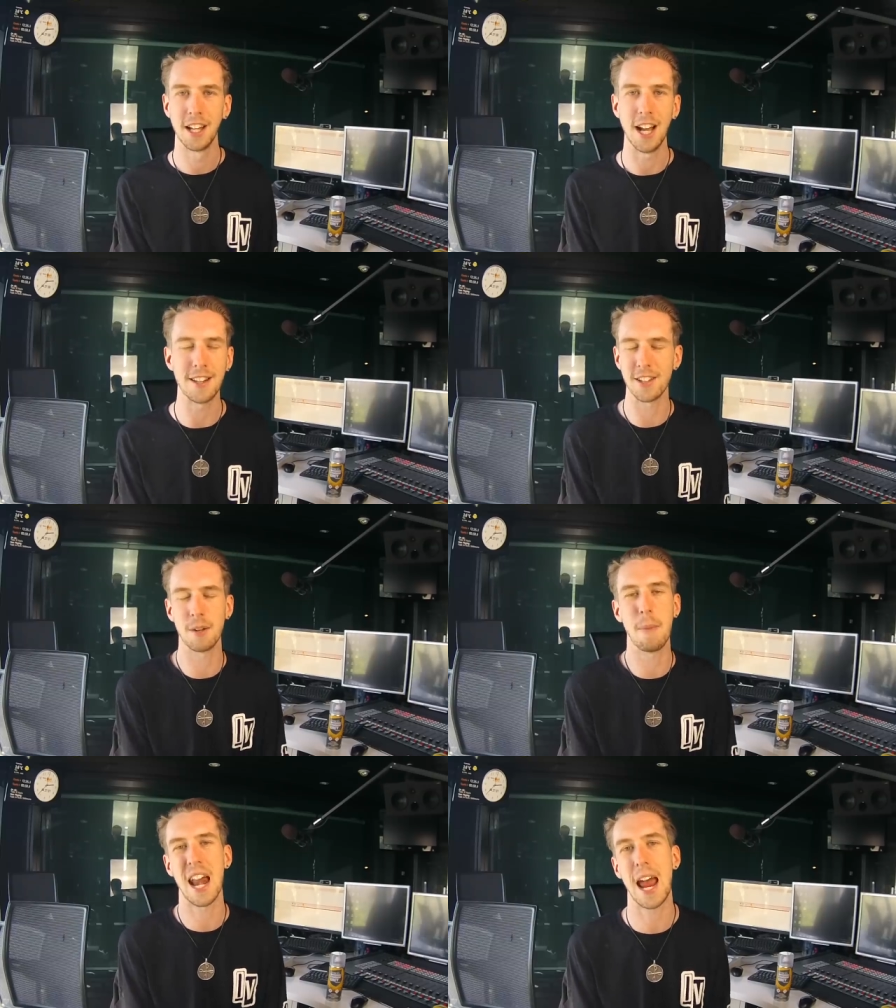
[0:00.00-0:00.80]
It
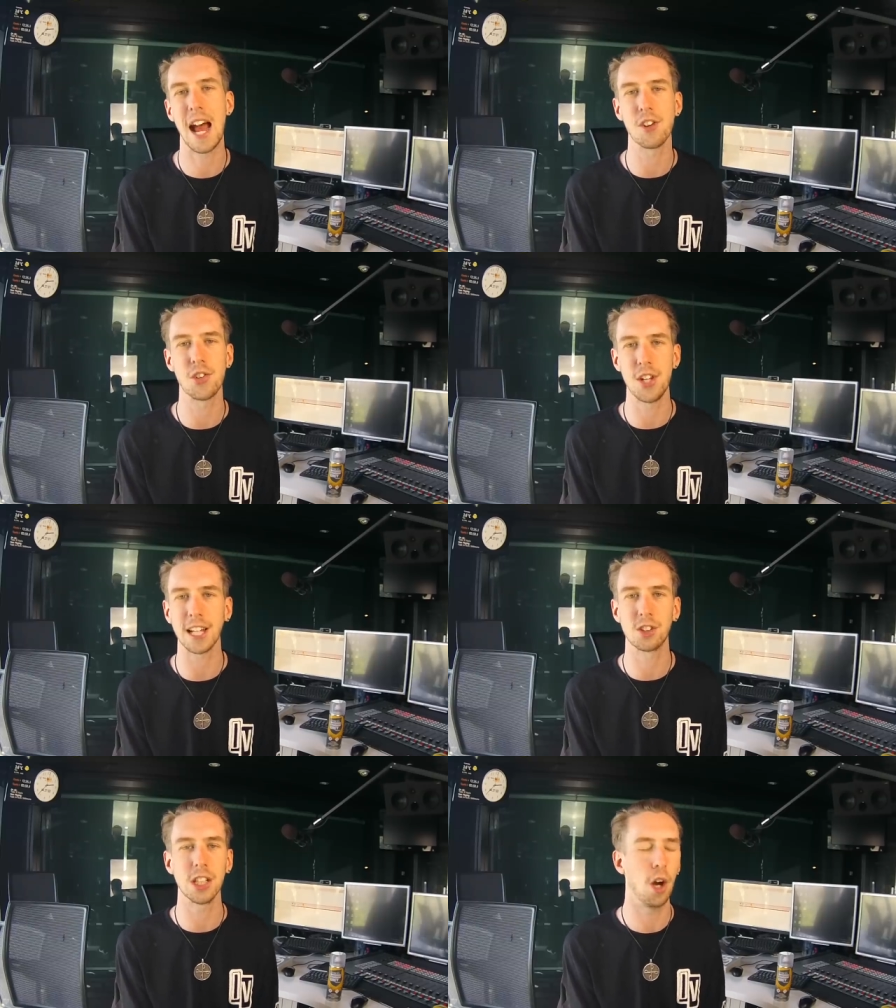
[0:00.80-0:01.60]
doesn't matter how
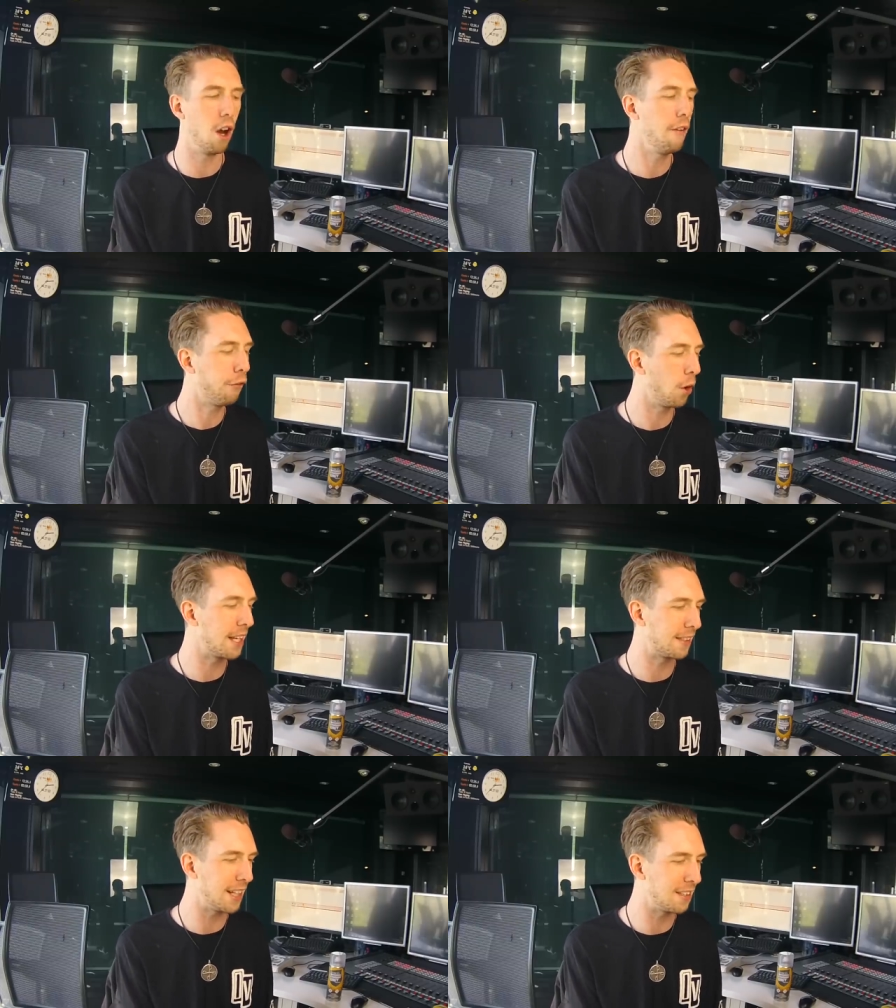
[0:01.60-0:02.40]
sexy her
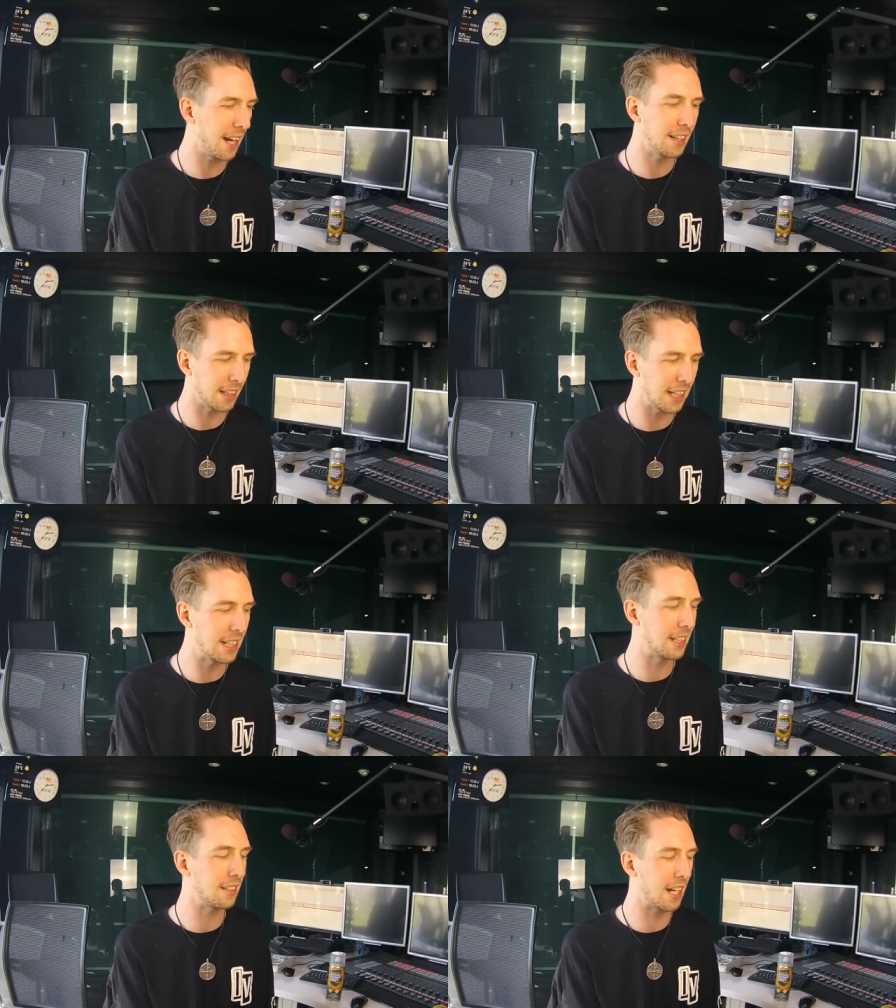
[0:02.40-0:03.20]
voice is. At the
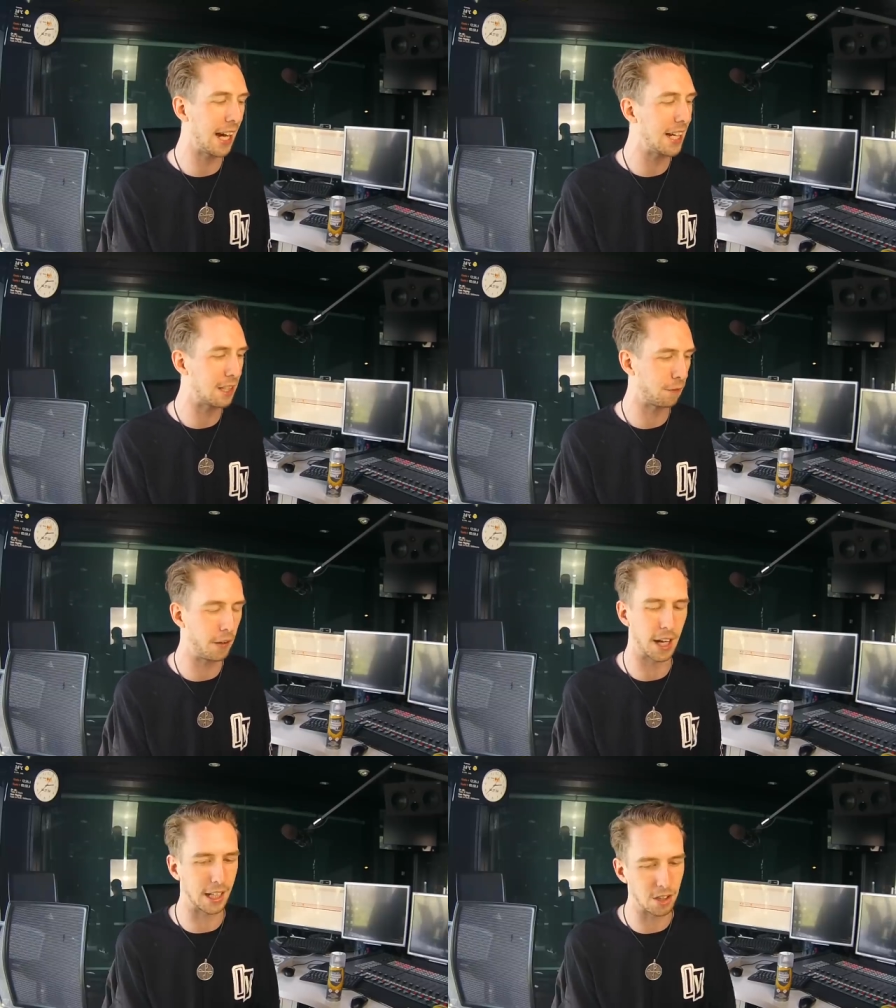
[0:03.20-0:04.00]
end of the day, it's
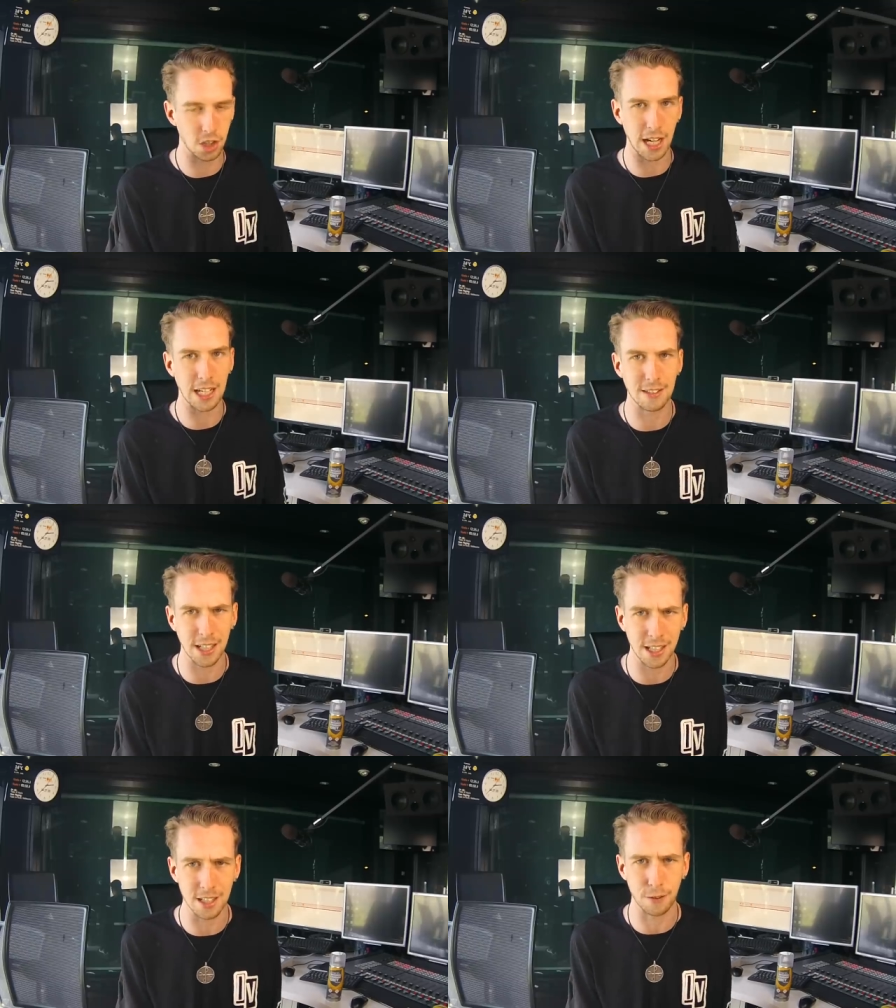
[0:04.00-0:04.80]
fucking Jay
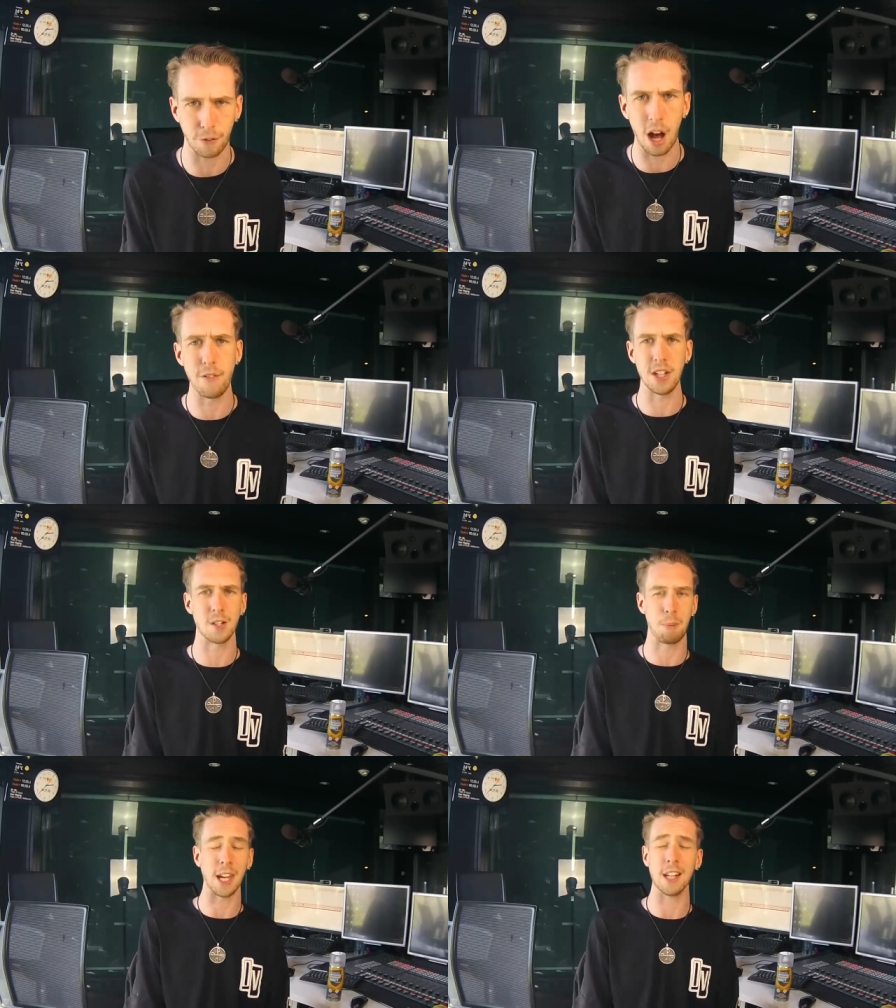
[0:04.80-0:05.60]
Z and his five
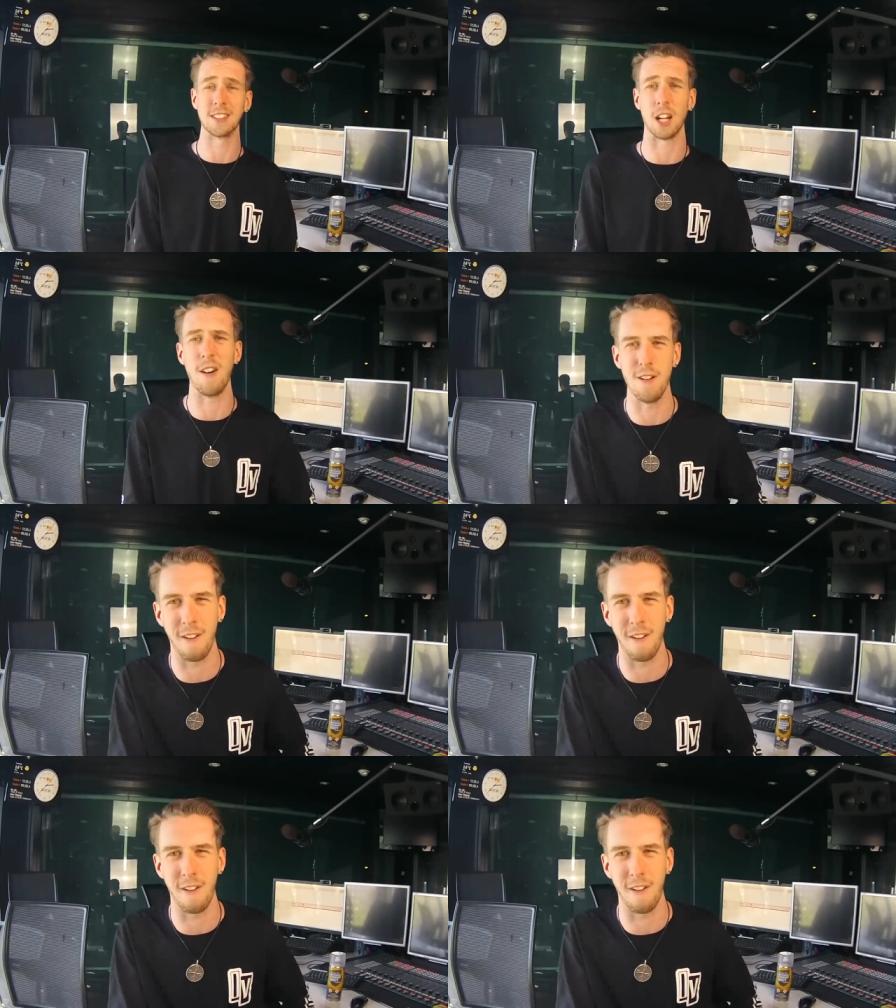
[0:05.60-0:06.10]
inch penis going,